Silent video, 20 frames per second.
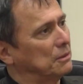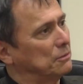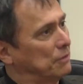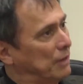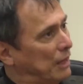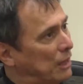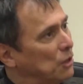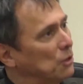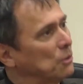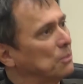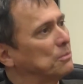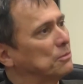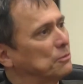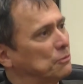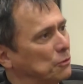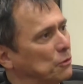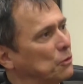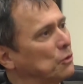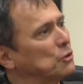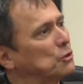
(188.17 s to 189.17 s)
developed
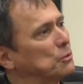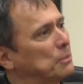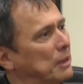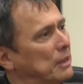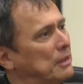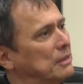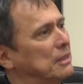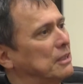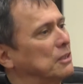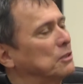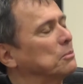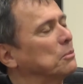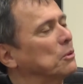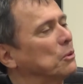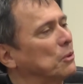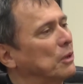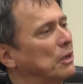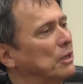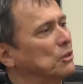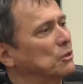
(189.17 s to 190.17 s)
for space
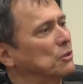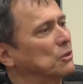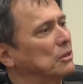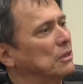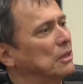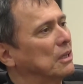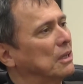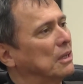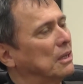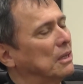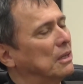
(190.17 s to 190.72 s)
exploration